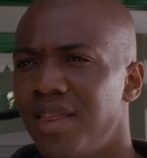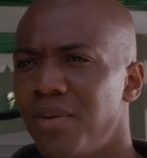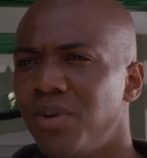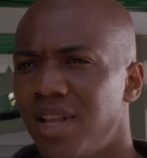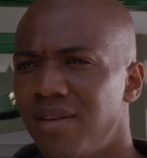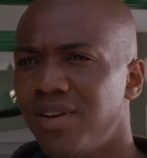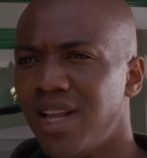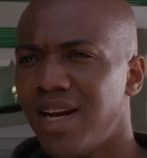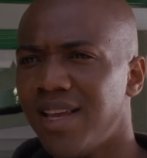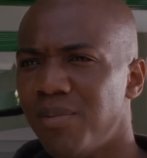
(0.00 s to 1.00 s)
And they will never
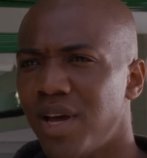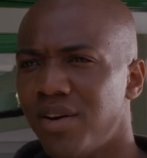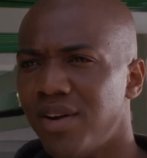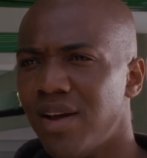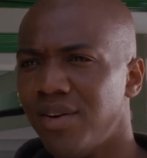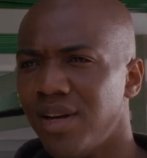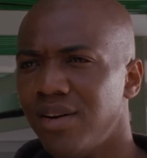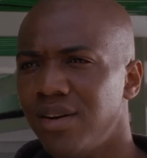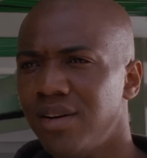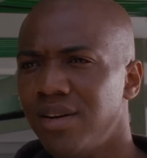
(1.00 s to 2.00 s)
let it get better down here.
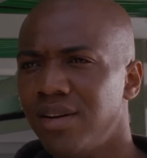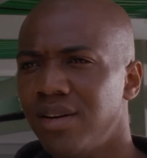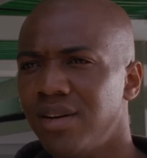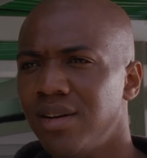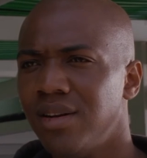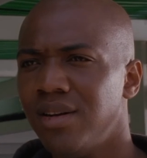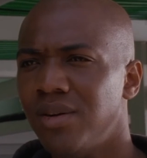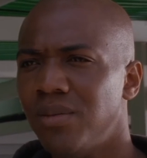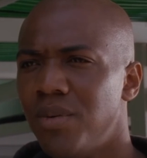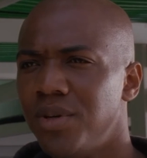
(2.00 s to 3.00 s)

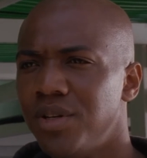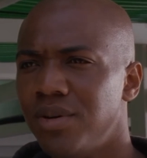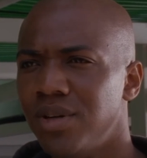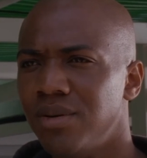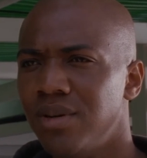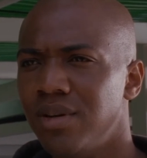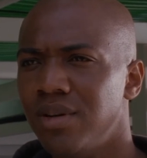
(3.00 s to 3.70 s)
What would you do?